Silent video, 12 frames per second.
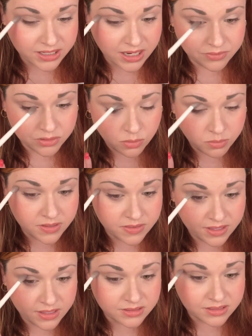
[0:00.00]
I have so many
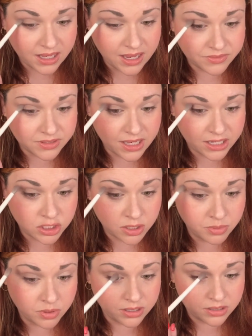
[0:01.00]
things that I have to catch
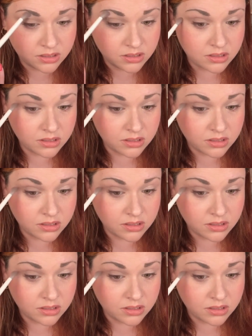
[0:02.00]
up on